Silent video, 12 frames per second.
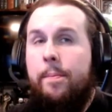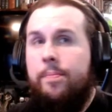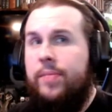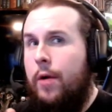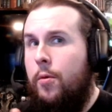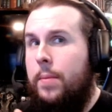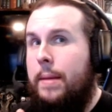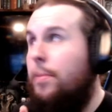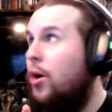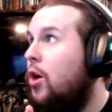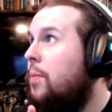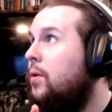There will be
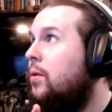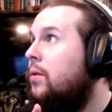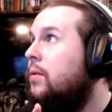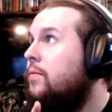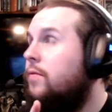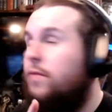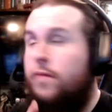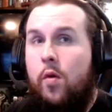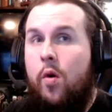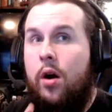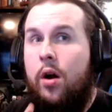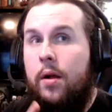purple
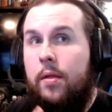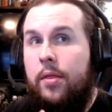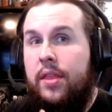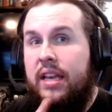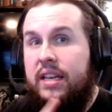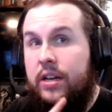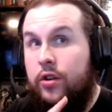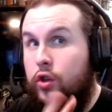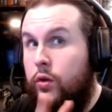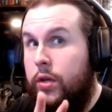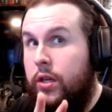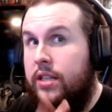for the tier
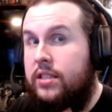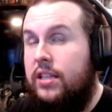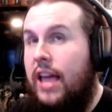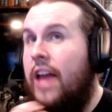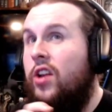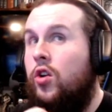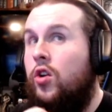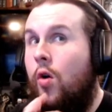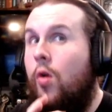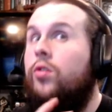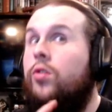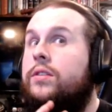2 units, and
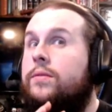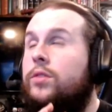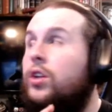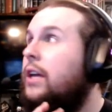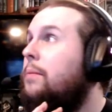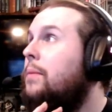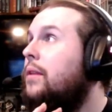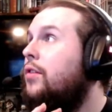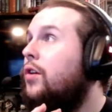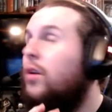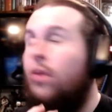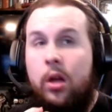gold looking
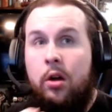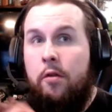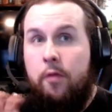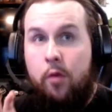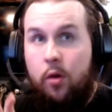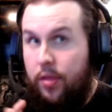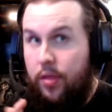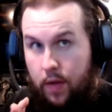mithril for